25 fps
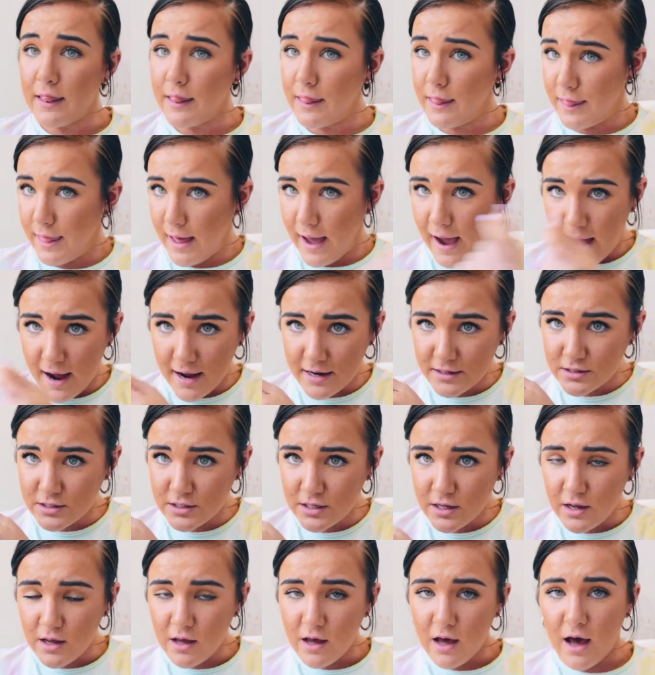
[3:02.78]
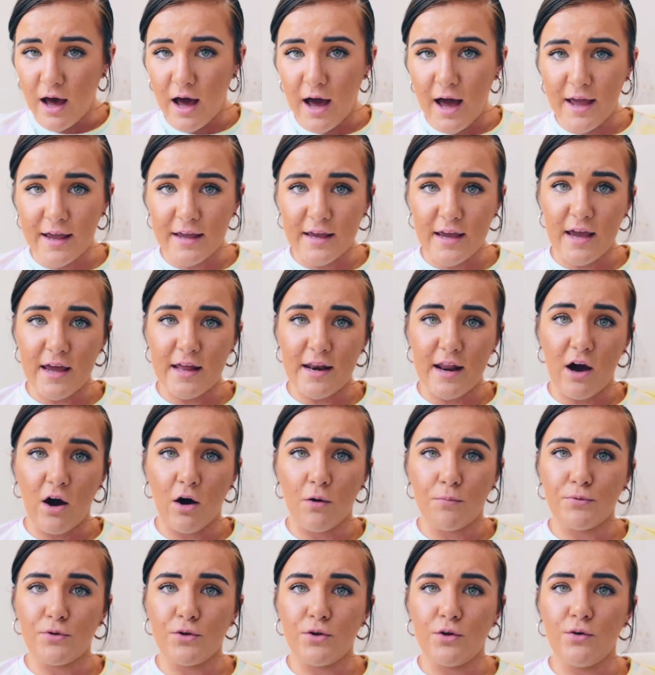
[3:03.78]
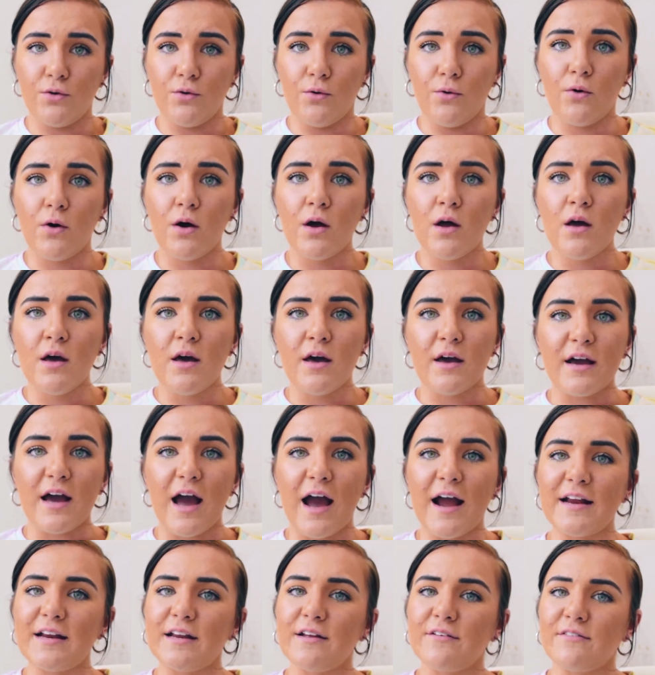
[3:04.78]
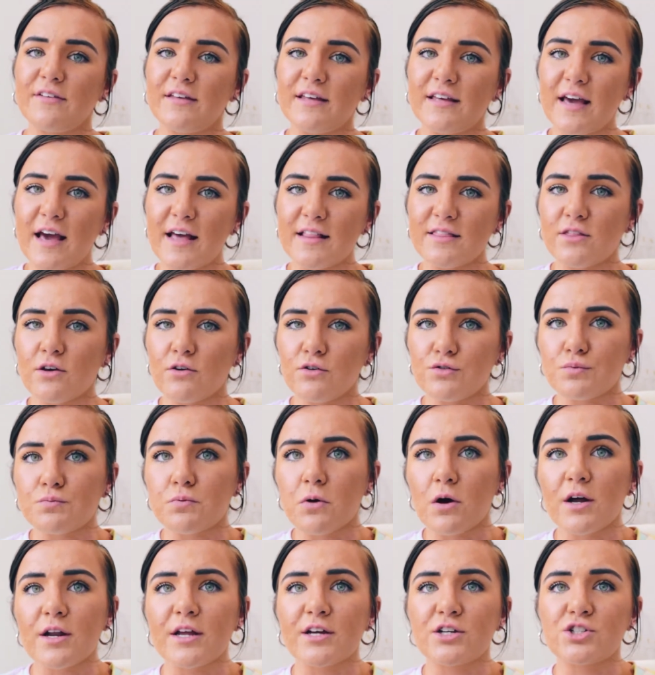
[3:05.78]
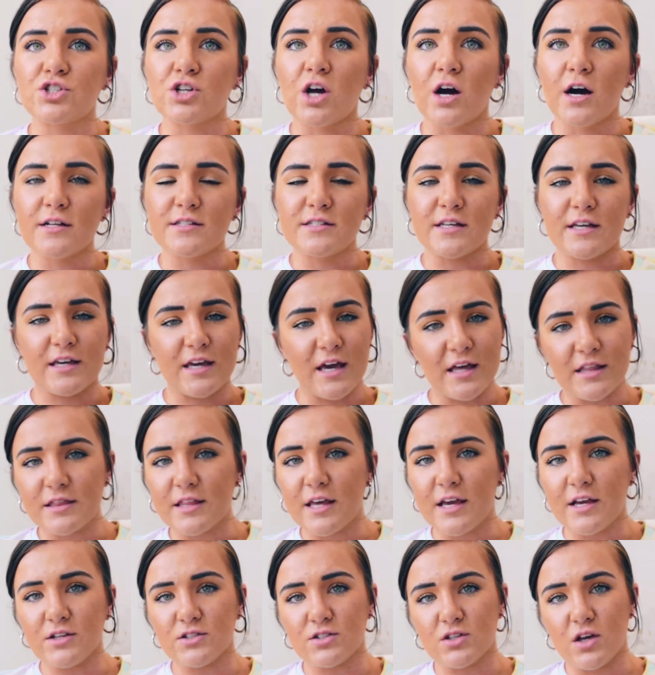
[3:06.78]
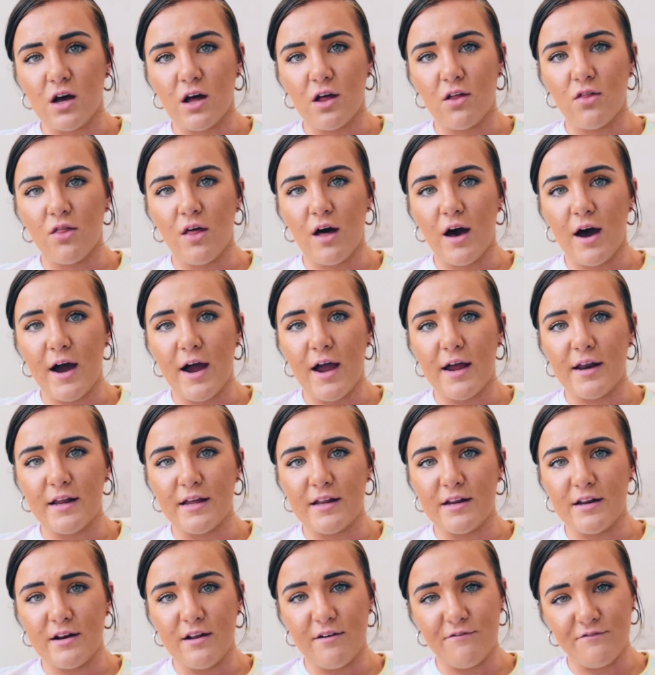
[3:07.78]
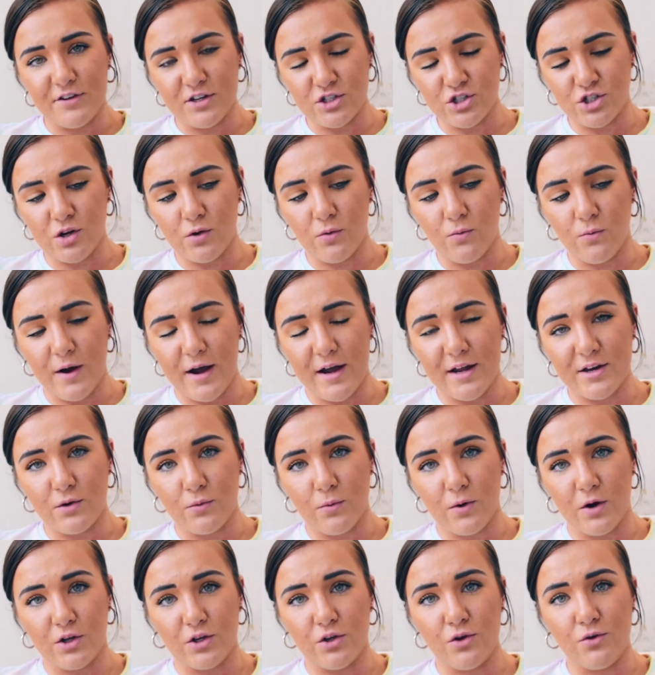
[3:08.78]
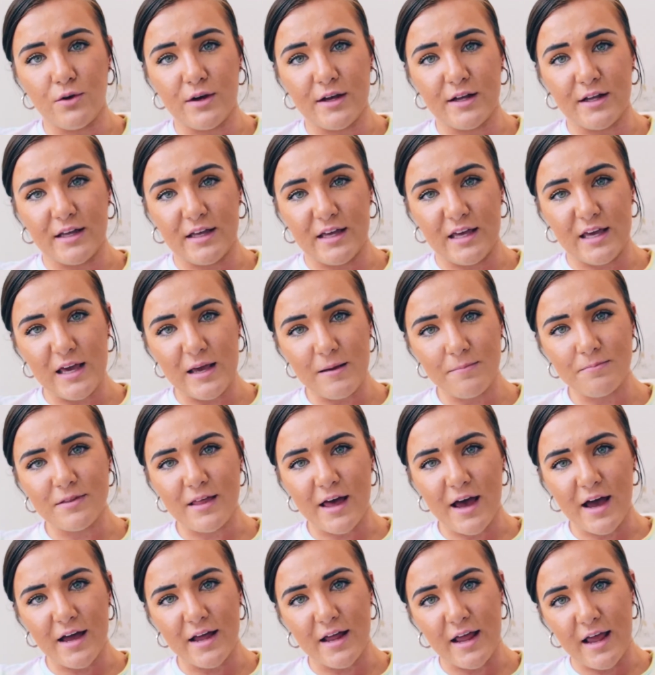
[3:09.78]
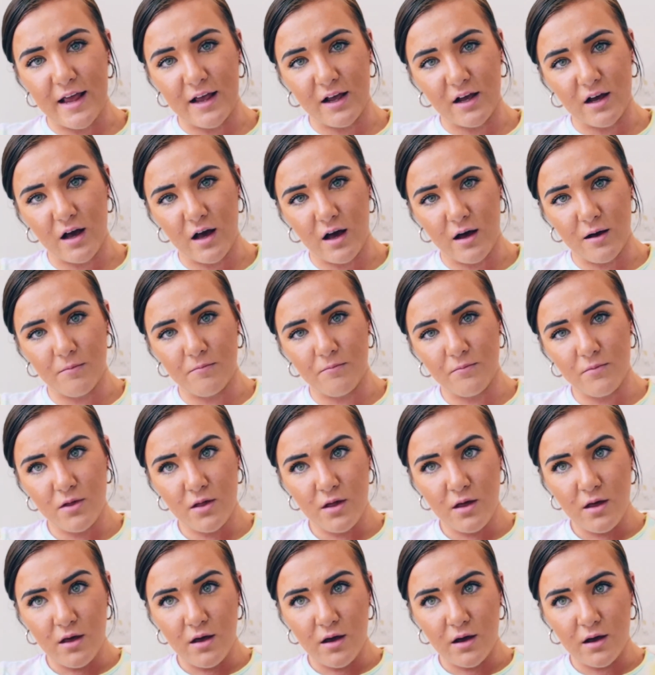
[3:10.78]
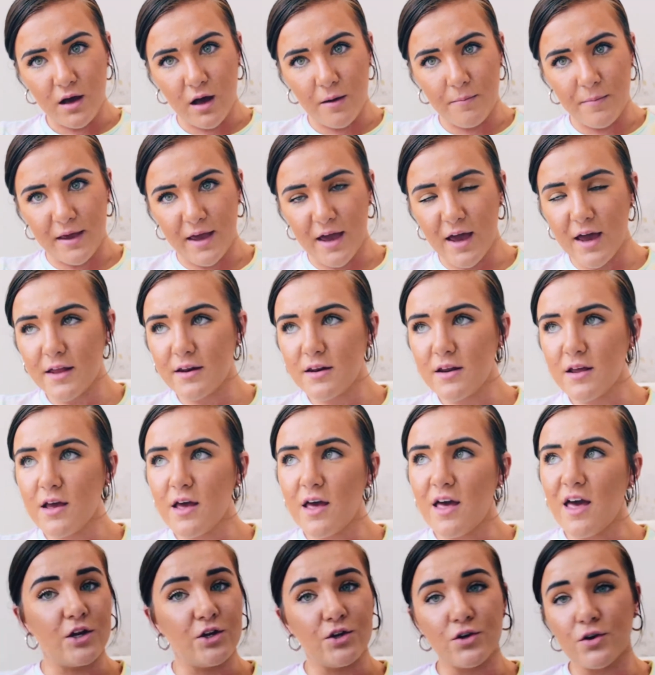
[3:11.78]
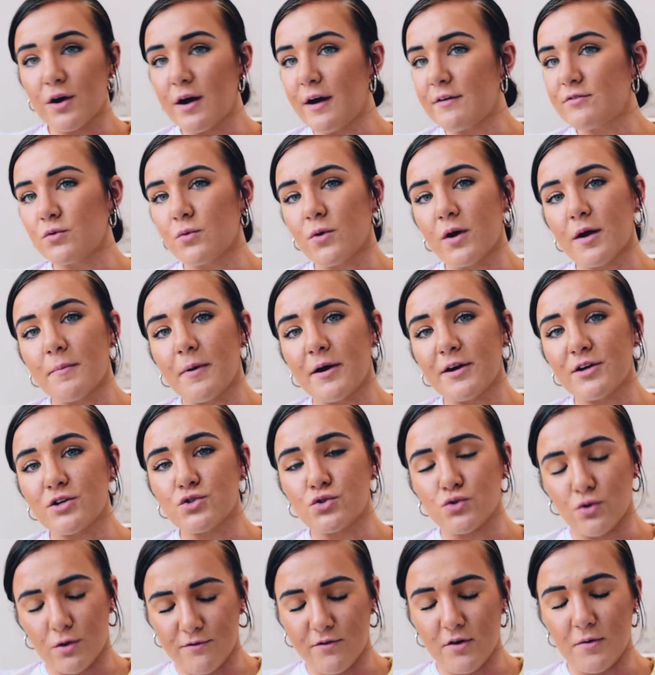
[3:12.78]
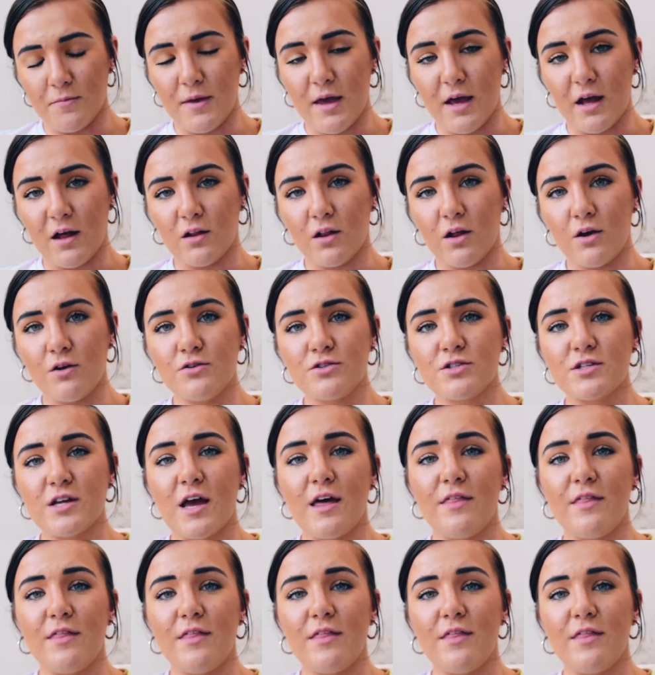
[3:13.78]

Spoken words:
that. I can help you kind of get those product shots and get things online in an efficient way to where you can keep that income coming in and you don't have to worry about your storefront being closed.